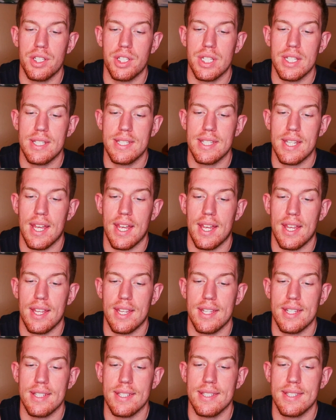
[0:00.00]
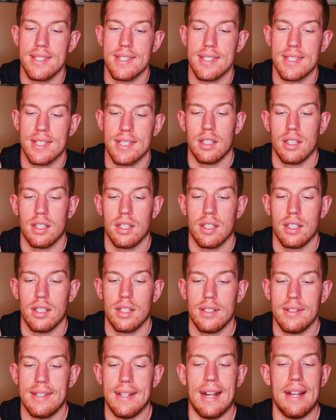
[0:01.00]
She says,
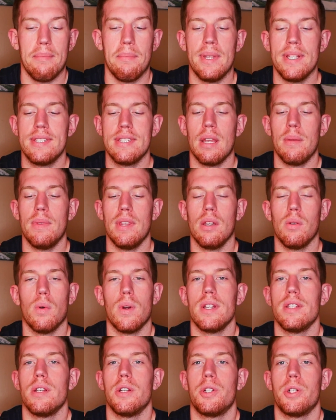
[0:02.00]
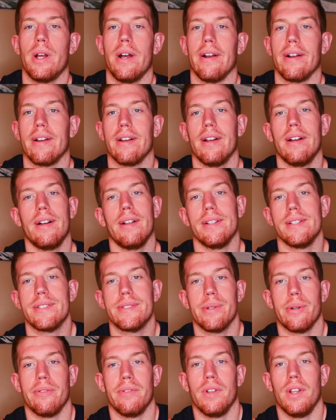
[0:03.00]
did I miss something? Where's your truck? Oh, it's
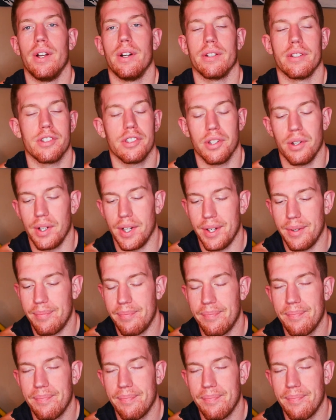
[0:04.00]
sort of a long story.